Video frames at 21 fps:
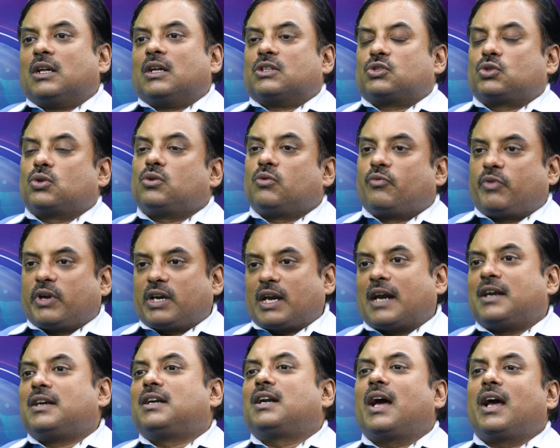So for
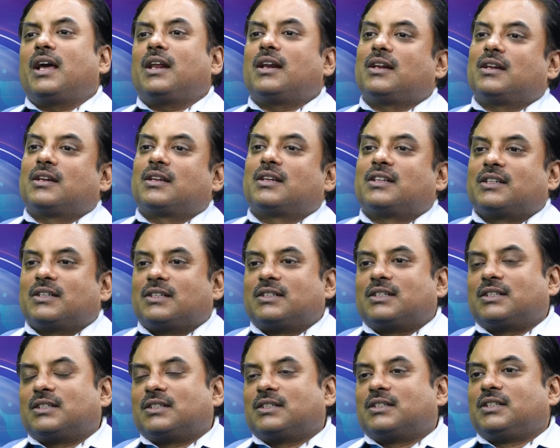
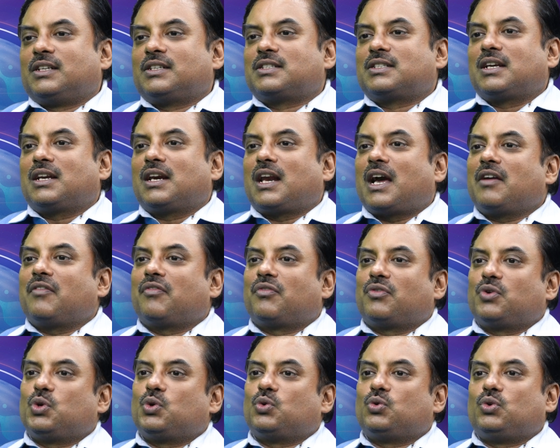entire this thing, life,
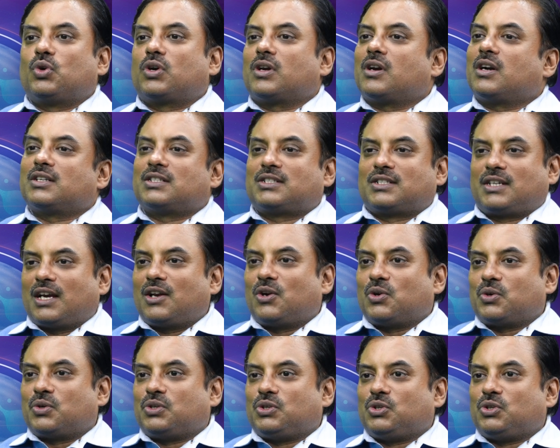you cannot stay alone.